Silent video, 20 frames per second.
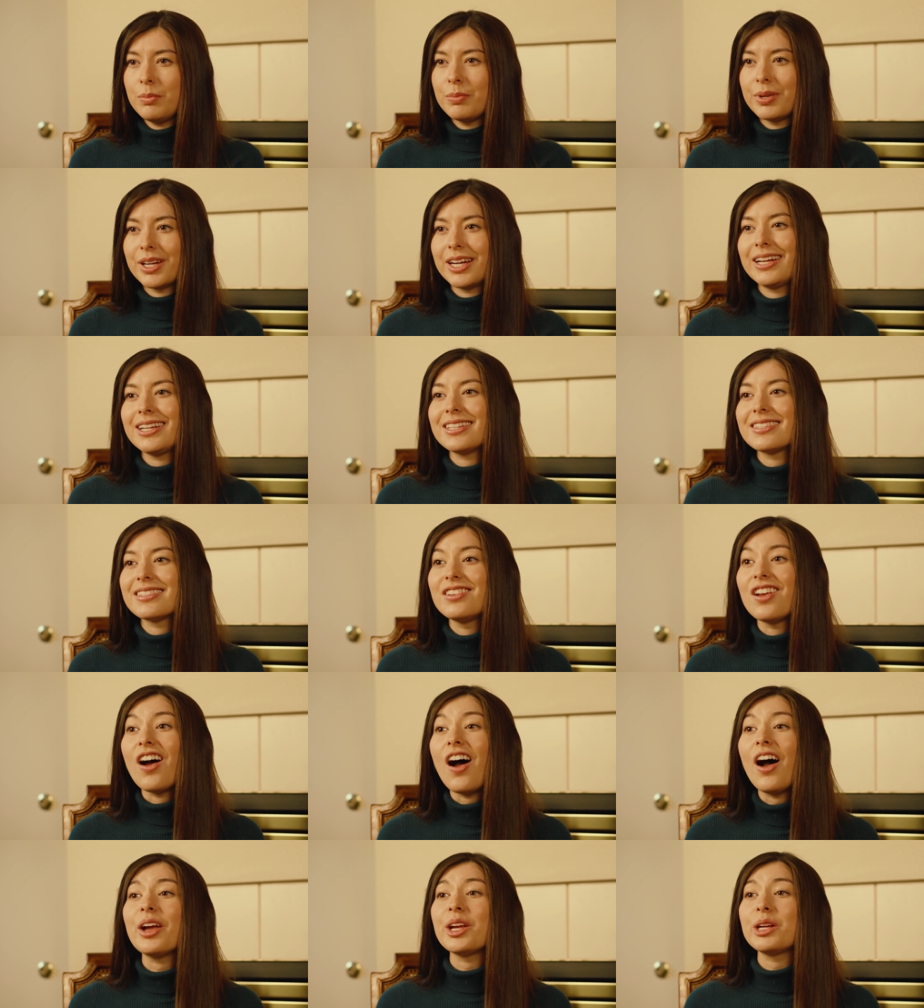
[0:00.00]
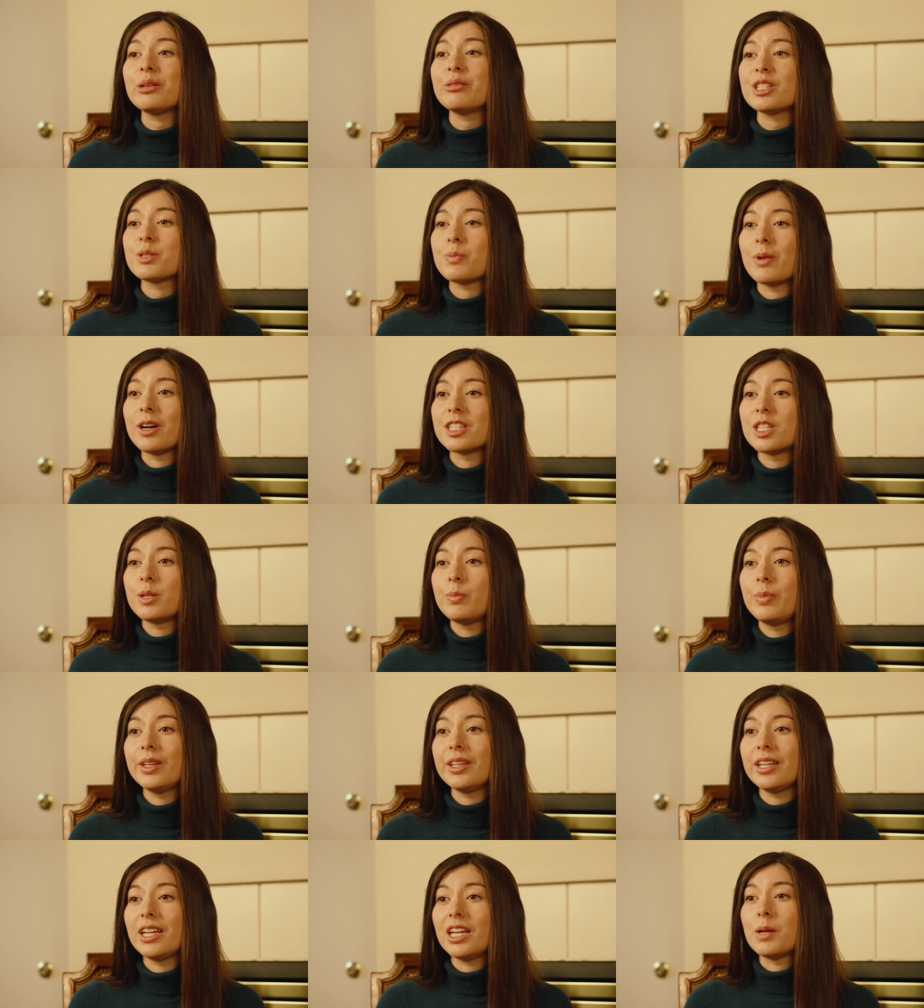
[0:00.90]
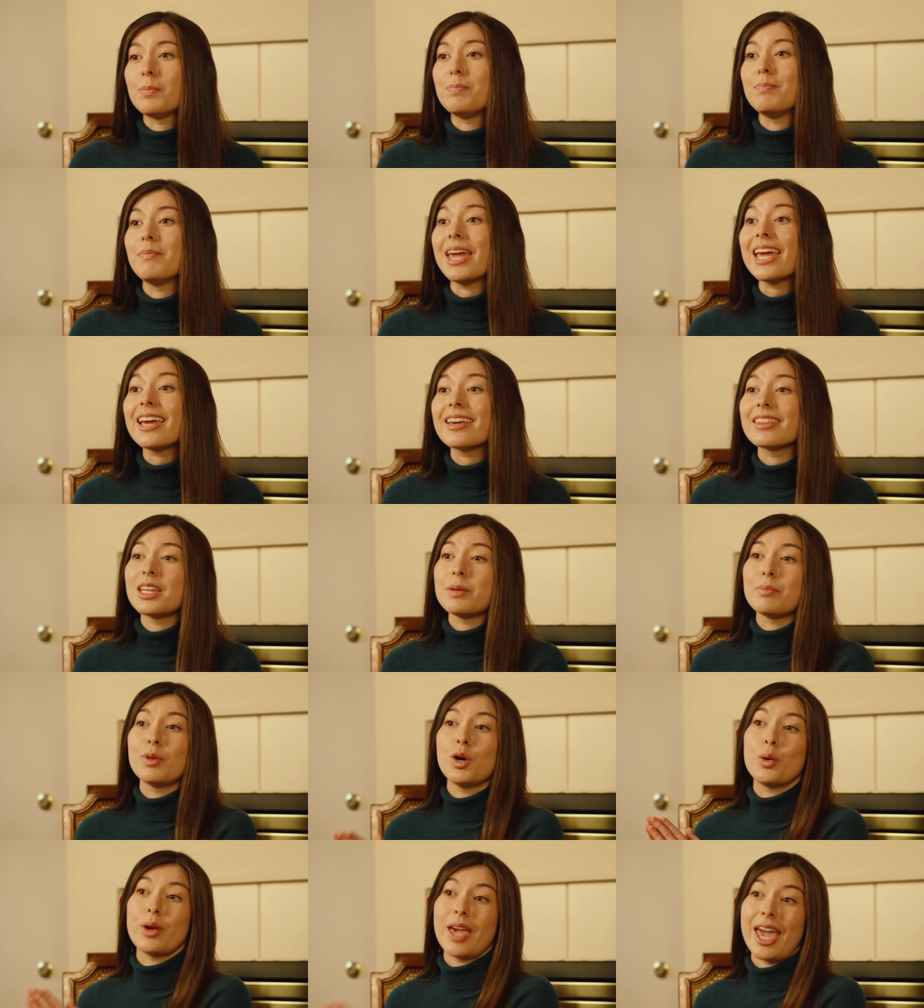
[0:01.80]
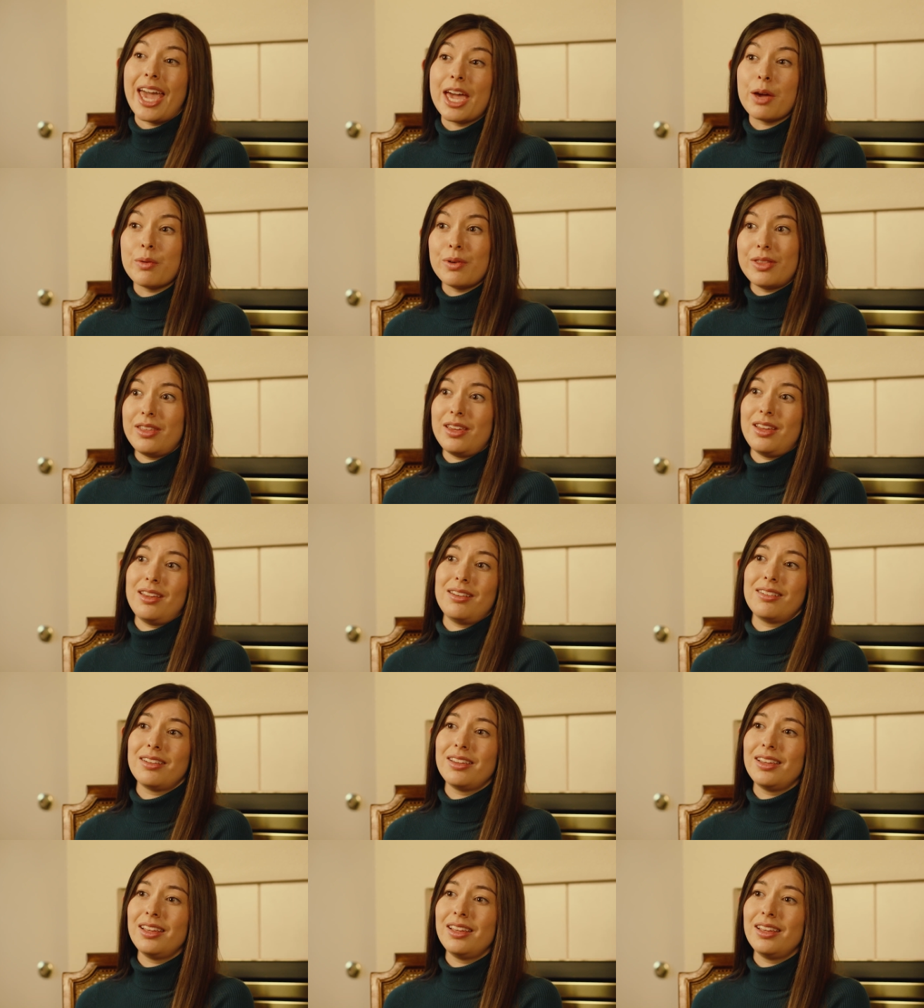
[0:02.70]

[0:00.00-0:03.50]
but it is not your responsibility to make them okay with it.